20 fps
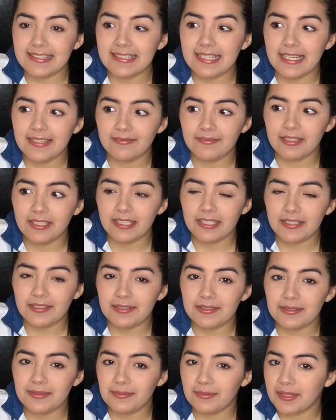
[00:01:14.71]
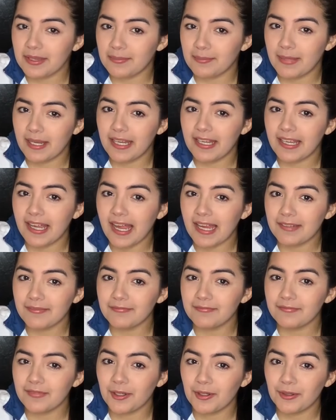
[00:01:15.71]
10 videos with my
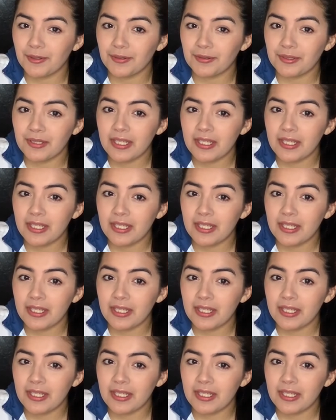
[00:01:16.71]
iPhone.